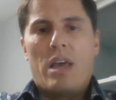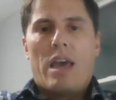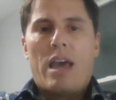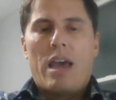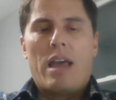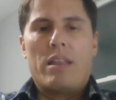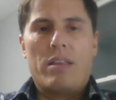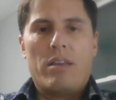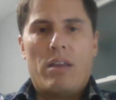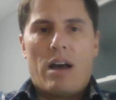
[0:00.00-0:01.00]
And
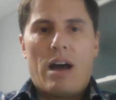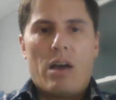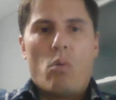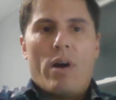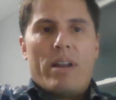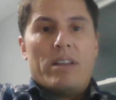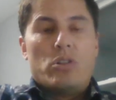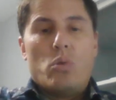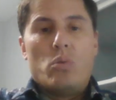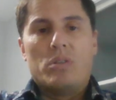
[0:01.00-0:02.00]
I wanted
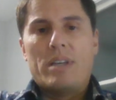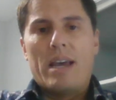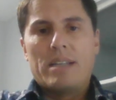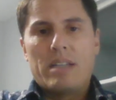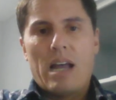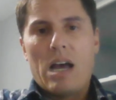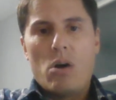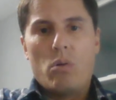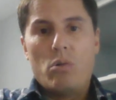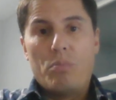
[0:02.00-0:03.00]
to test
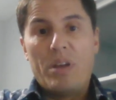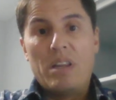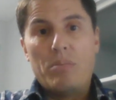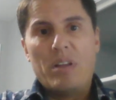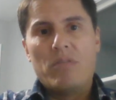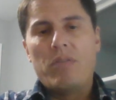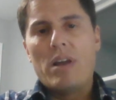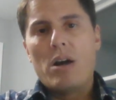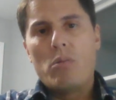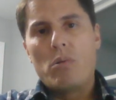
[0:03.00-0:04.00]
how lupini bean
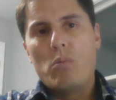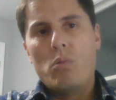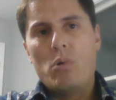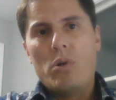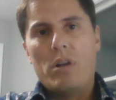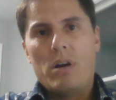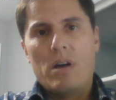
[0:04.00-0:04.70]
flour would